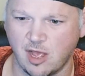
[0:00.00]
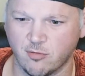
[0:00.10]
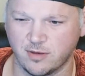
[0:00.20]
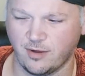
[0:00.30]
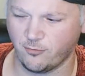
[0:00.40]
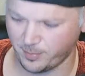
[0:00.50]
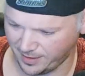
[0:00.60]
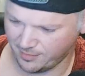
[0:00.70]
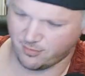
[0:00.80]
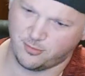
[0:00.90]
How's the double
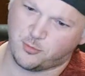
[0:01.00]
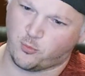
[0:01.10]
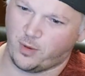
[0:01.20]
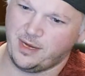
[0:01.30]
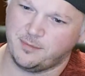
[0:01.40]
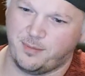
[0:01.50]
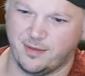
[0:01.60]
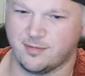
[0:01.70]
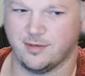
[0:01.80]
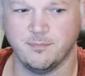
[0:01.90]
beans? Great,
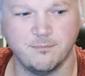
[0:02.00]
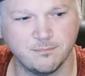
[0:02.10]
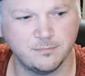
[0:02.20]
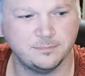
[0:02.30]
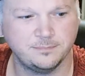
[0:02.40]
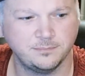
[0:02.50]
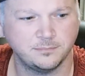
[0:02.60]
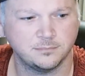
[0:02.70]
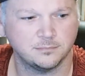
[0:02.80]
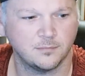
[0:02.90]
Pixie.
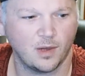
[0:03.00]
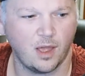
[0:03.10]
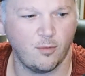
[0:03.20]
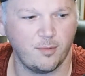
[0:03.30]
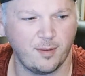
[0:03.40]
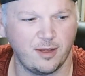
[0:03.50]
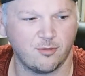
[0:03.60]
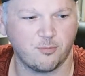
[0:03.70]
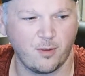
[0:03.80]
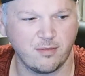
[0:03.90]
Oh, we made an
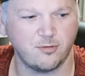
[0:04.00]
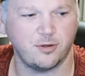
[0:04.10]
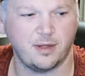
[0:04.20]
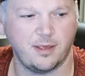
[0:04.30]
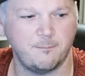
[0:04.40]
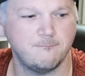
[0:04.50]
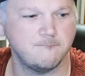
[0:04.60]
espresso today.